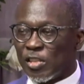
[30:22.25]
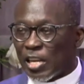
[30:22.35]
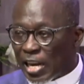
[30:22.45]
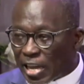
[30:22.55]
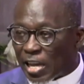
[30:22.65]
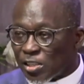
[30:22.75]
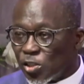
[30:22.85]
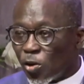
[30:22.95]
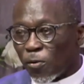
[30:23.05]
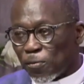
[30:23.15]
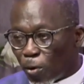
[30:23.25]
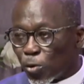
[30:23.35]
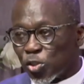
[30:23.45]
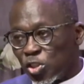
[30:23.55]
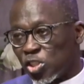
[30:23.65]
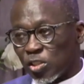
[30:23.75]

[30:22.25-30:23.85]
legacy of false teaching.